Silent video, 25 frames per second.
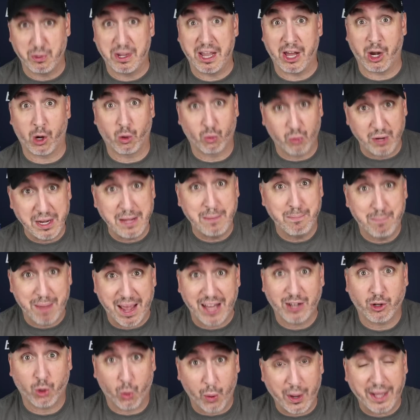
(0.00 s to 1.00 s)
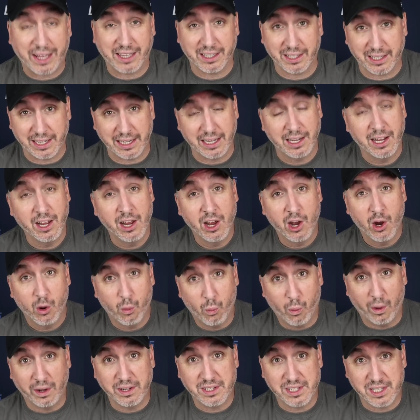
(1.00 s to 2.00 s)
We got to re-bet quickly
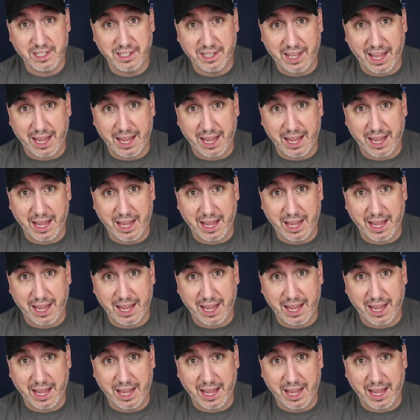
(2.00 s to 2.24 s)
once the